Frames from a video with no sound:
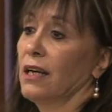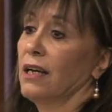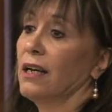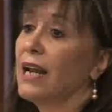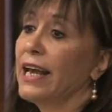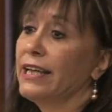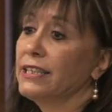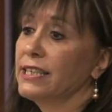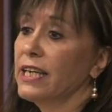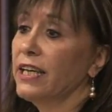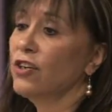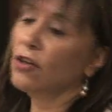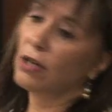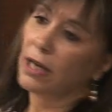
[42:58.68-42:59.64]
Like
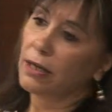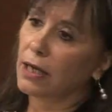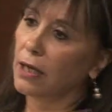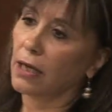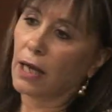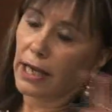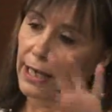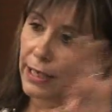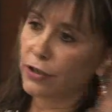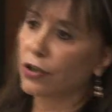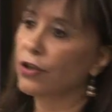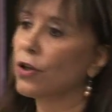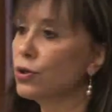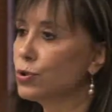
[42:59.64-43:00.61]
say, no, I, I
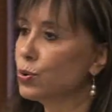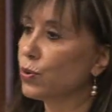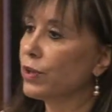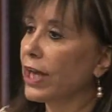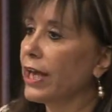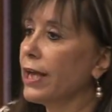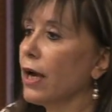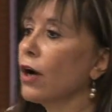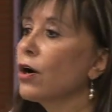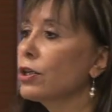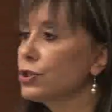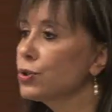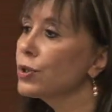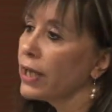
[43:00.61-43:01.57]
cannot go today, I'm
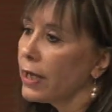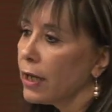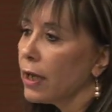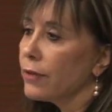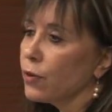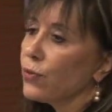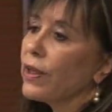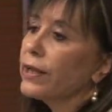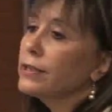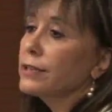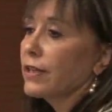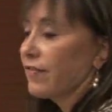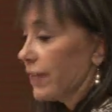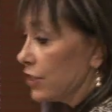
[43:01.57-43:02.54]
going to the, to the
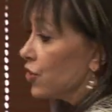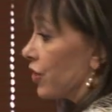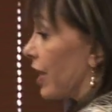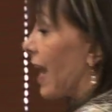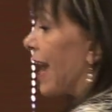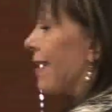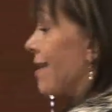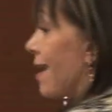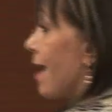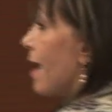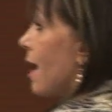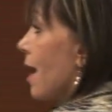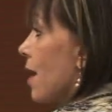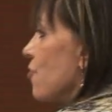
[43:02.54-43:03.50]
intervention. And
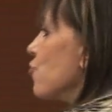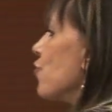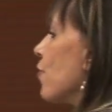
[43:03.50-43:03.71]
you